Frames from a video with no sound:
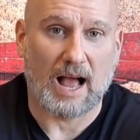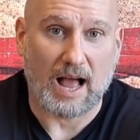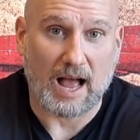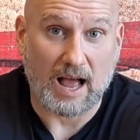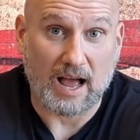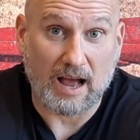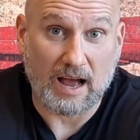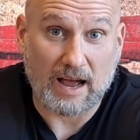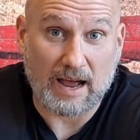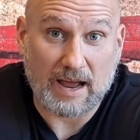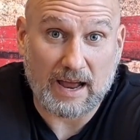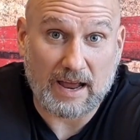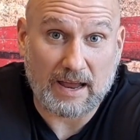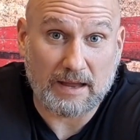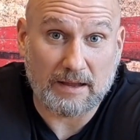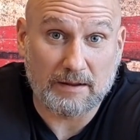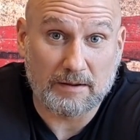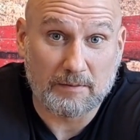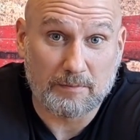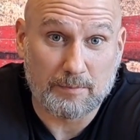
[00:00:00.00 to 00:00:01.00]

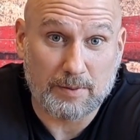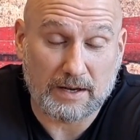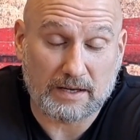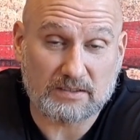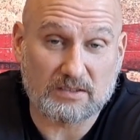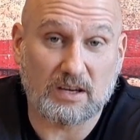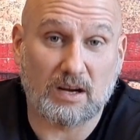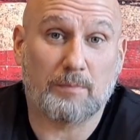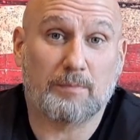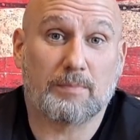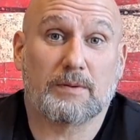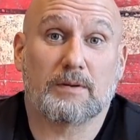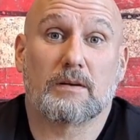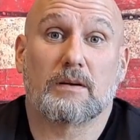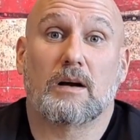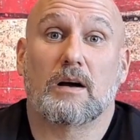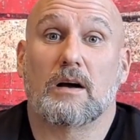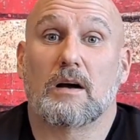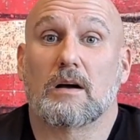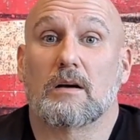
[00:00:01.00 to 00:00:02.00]
I picked up,
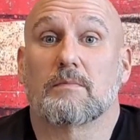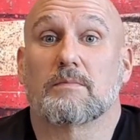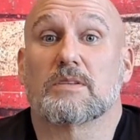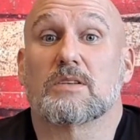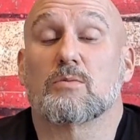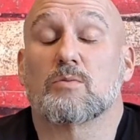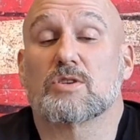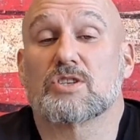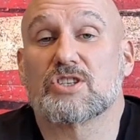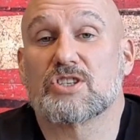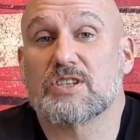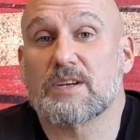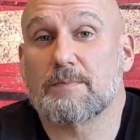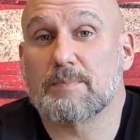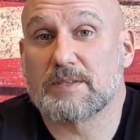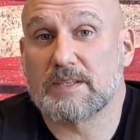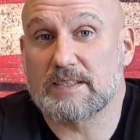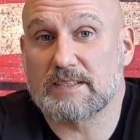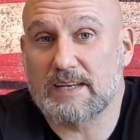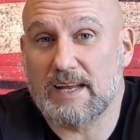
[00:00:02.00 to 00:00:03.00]
it was
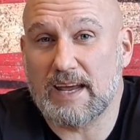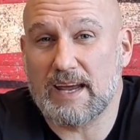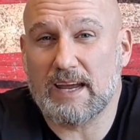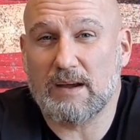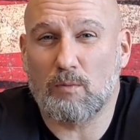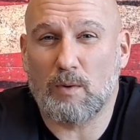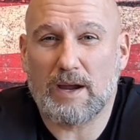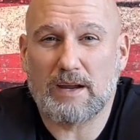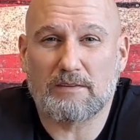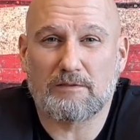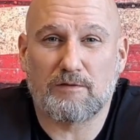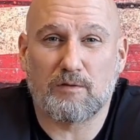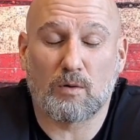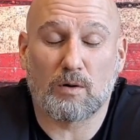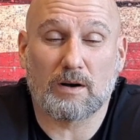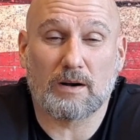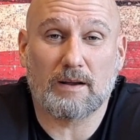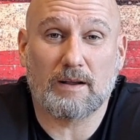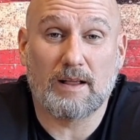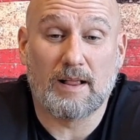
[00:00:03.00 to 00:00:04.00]
shipped today, waiting
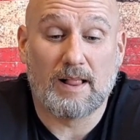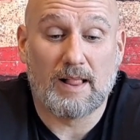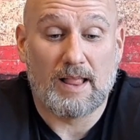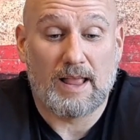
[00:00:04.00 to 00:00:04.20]
for it,